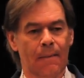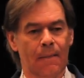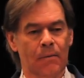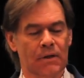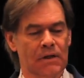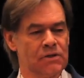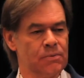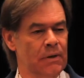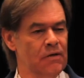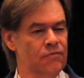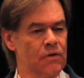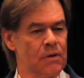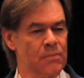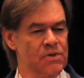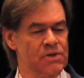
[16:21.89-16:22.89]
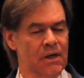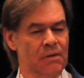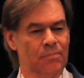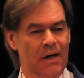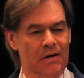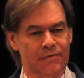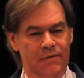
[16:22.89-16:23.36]
With a 24%
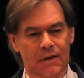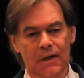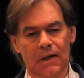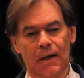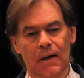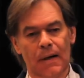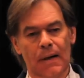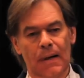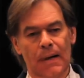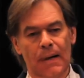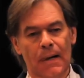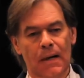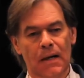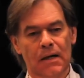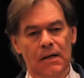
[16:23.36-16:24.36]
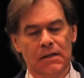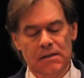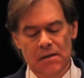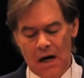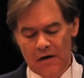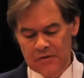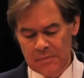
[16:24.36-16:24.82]
buffer? You
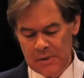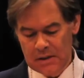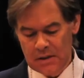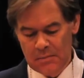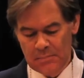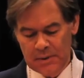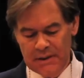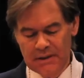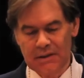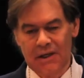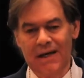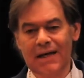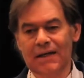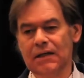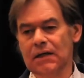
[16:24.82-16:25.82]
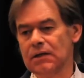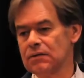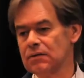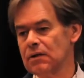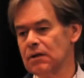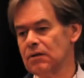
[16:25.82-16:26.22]
have to be a complete idiot